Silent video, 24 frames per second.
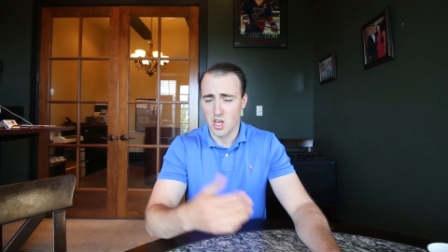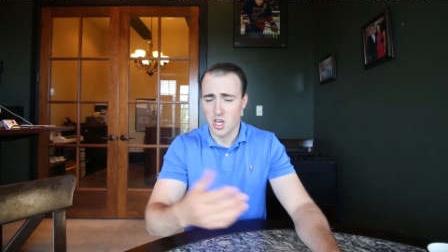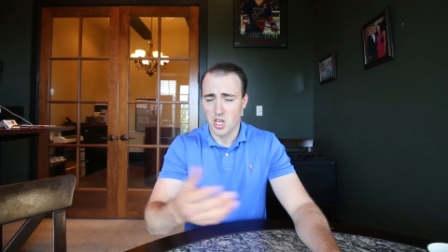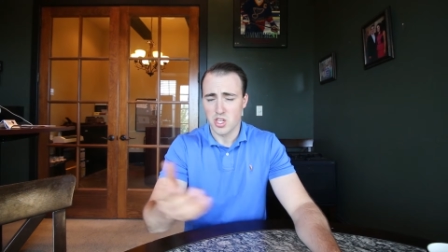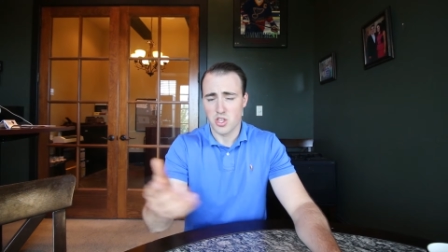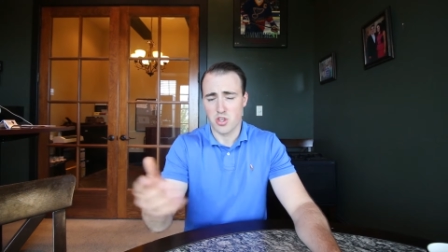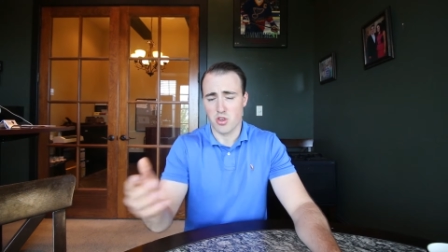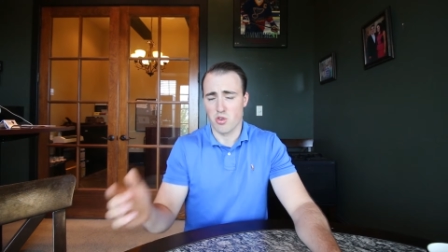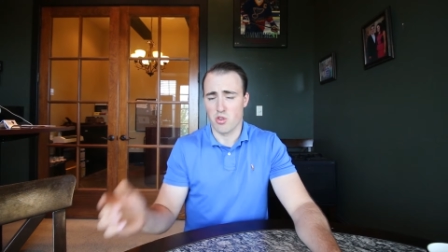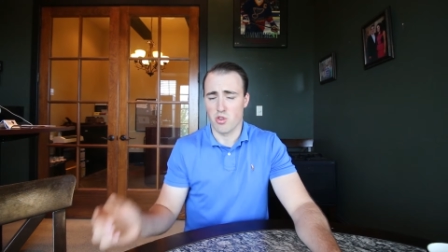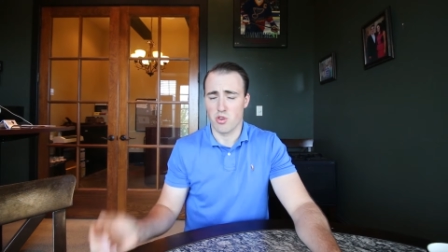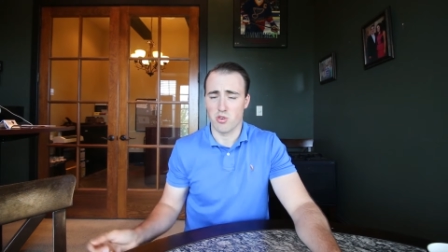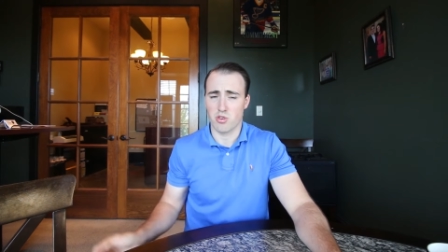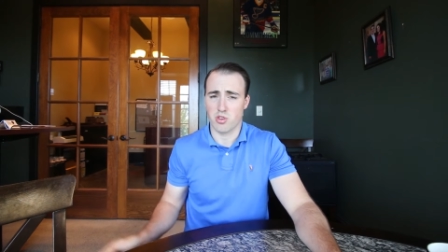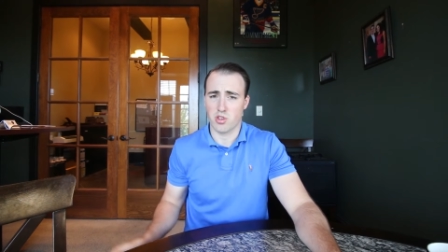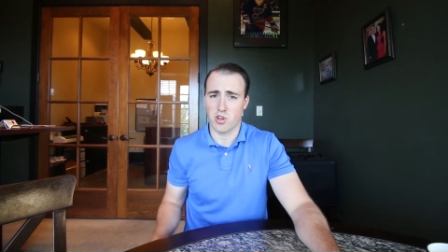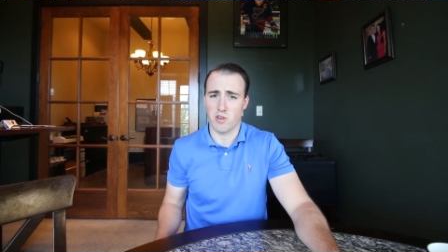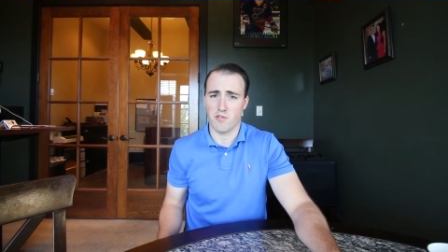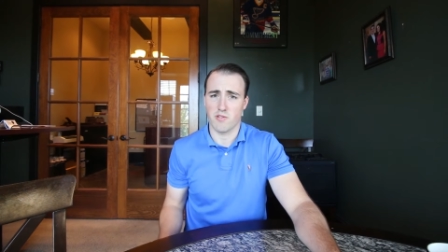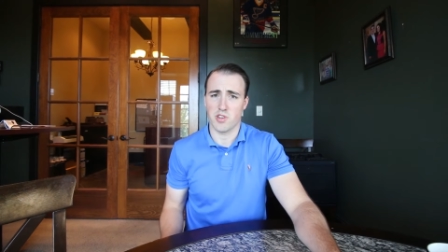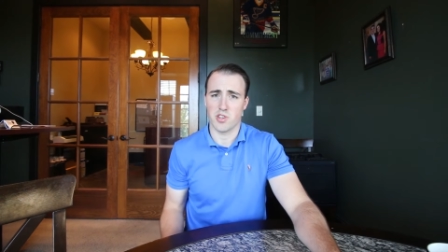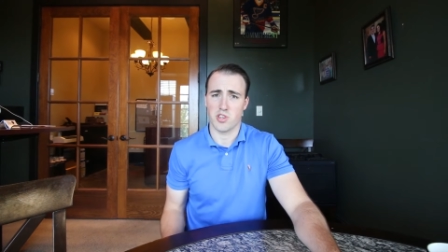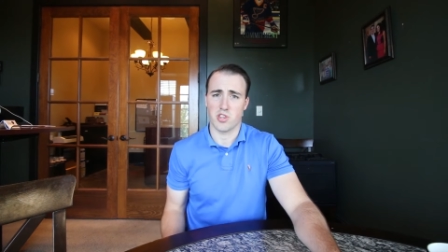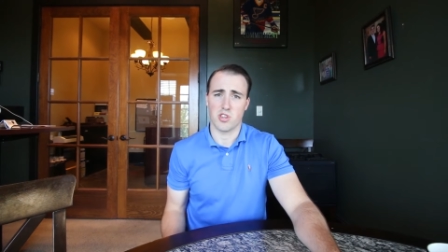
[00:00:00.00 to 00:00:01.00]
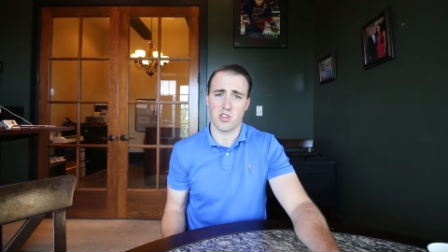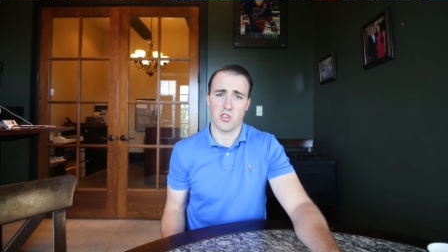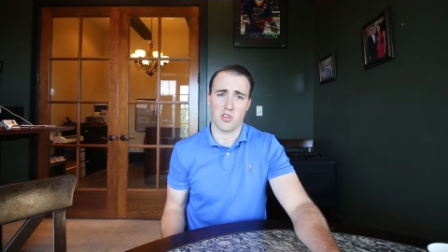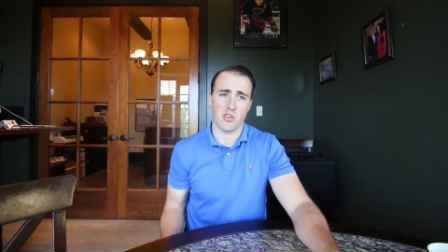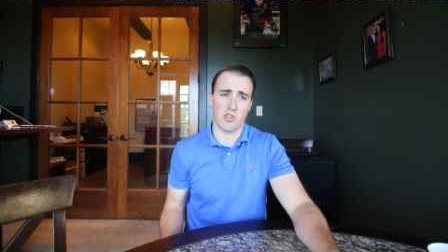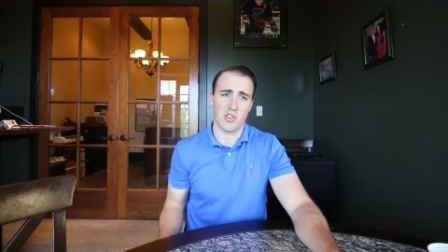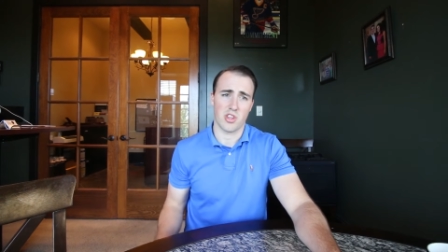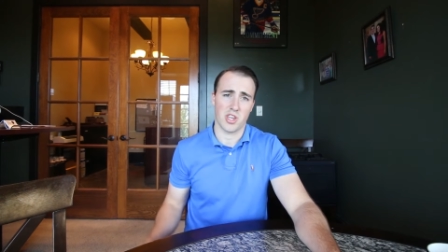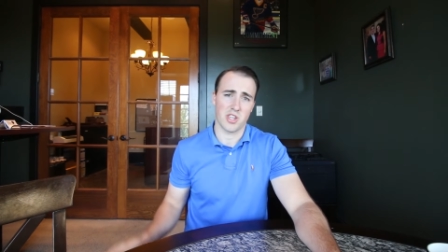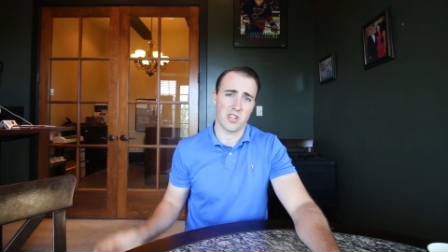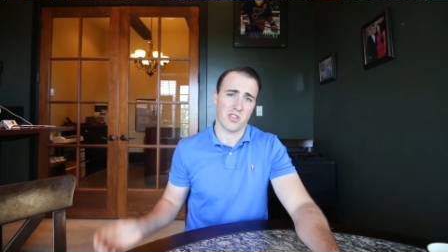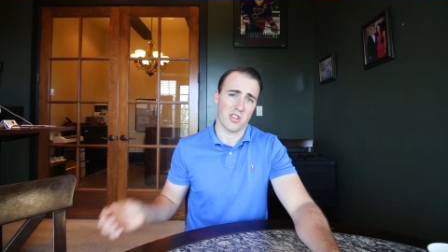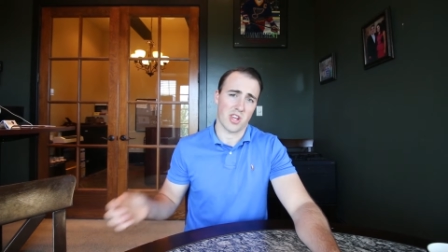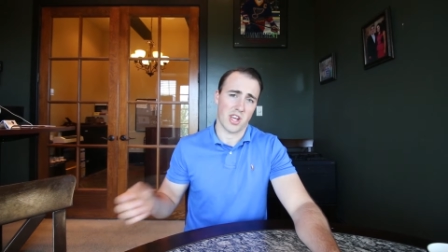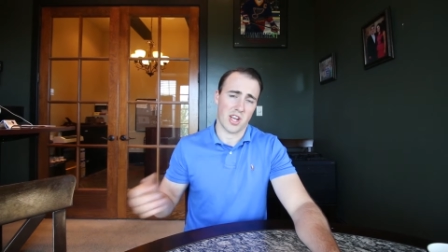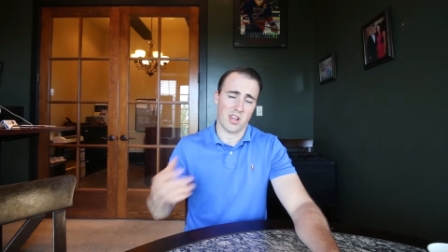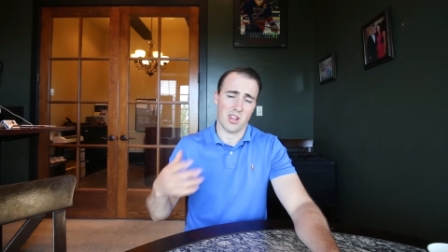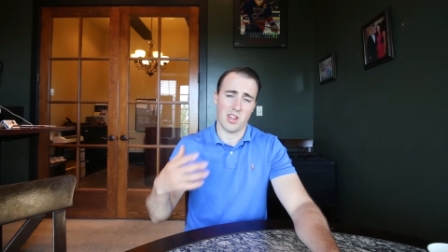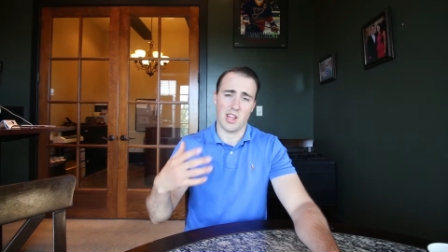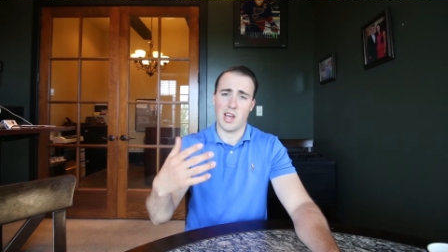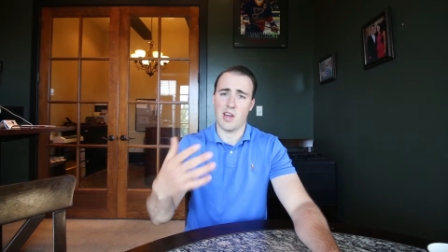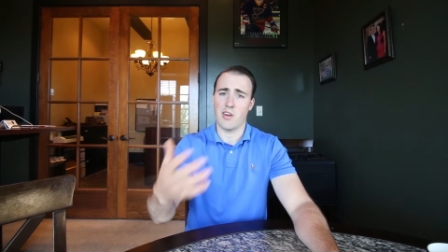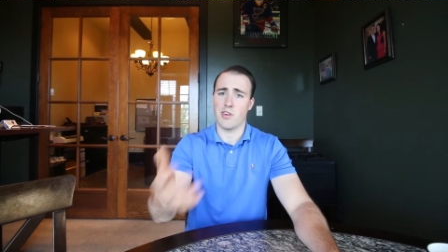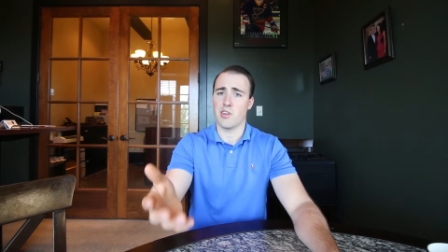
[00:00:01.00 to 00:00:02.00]
So those services are things like
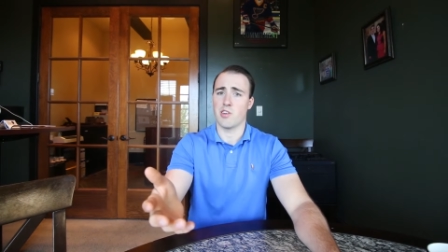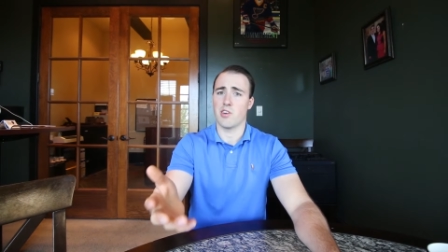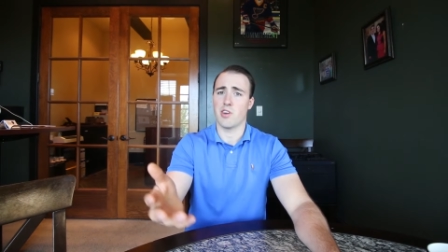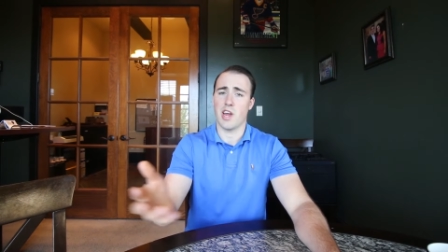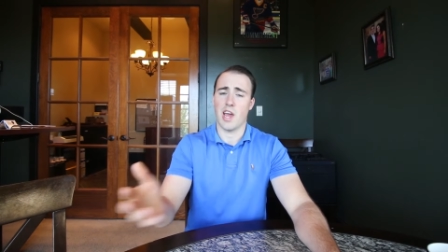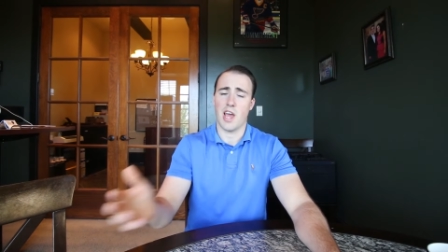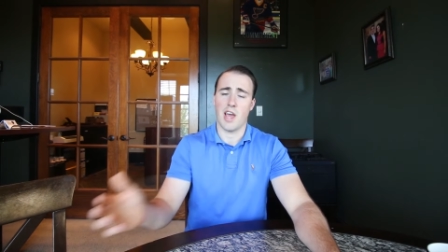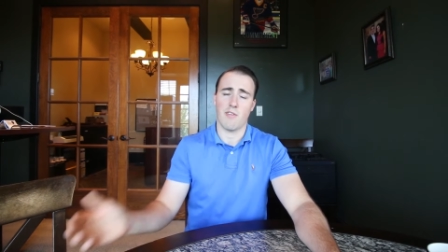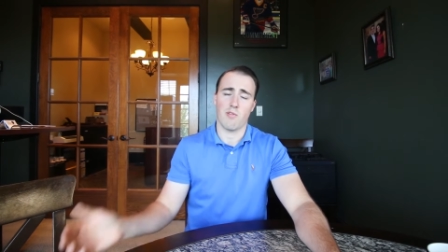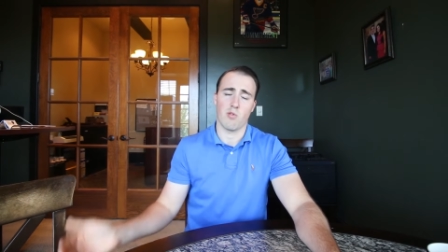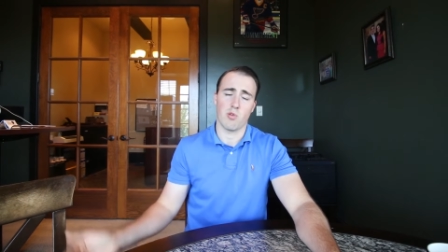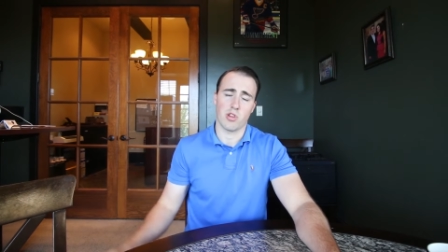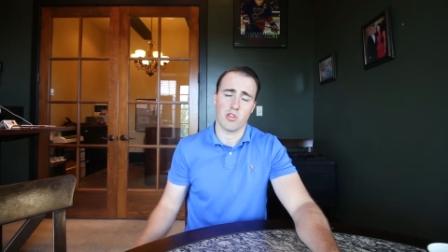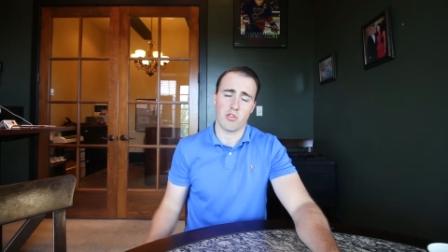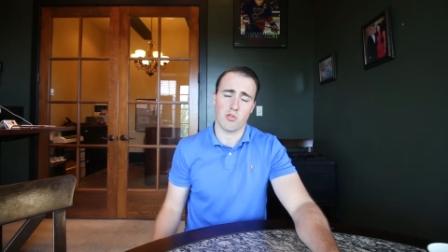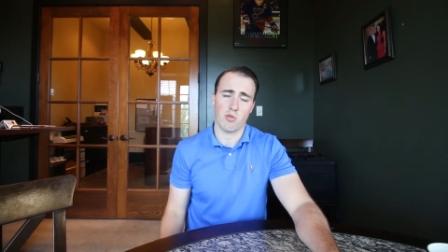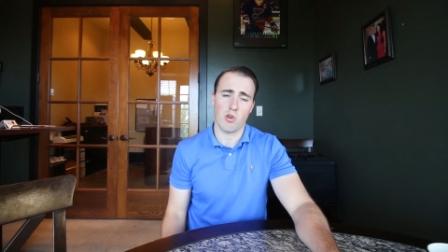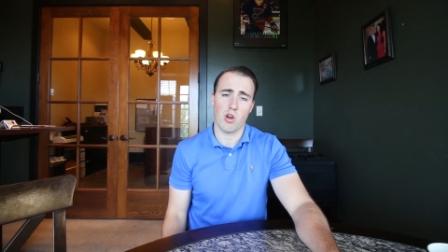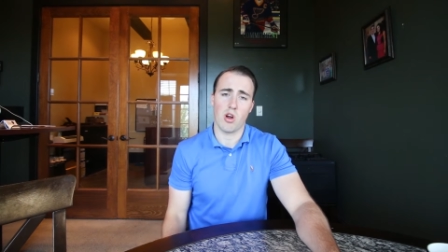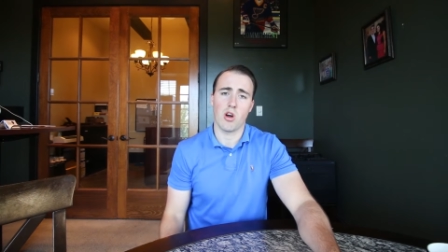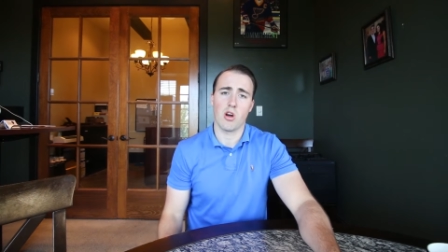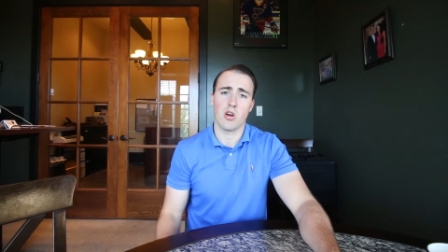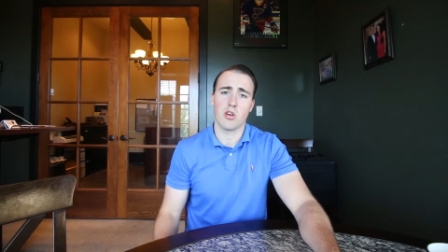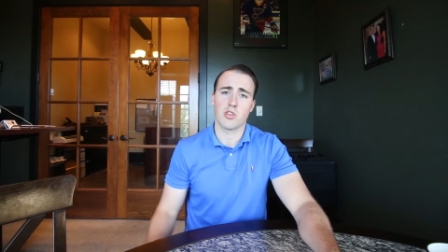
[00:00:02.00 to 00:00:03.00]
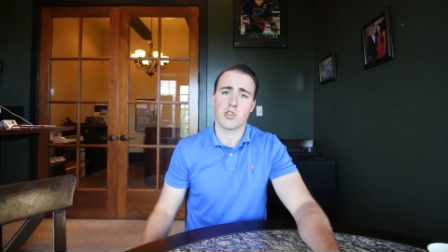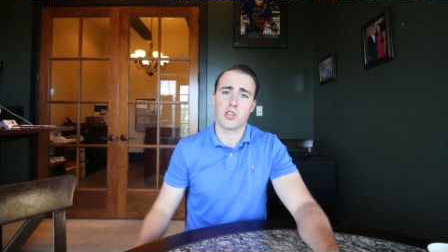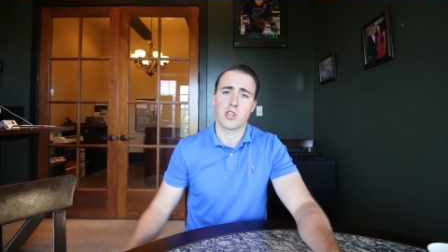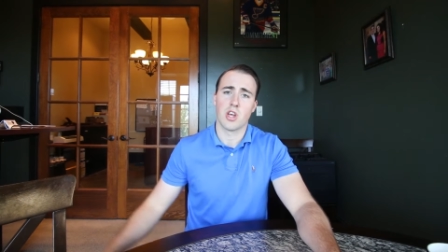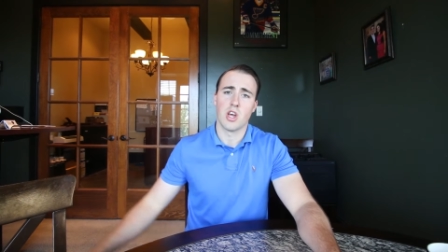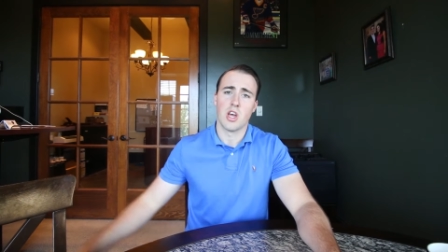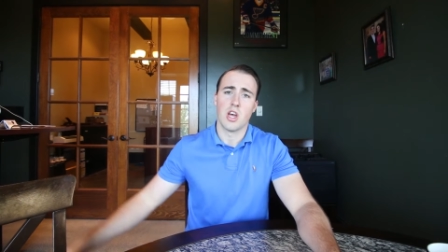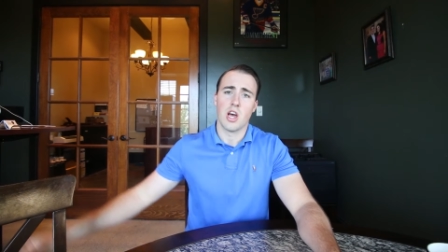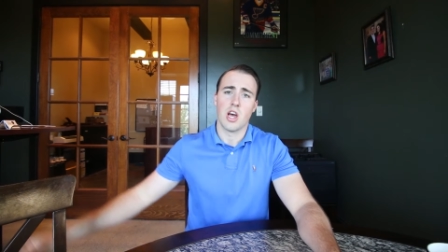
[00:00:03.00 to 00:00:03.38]
allowing you to have withdrawals,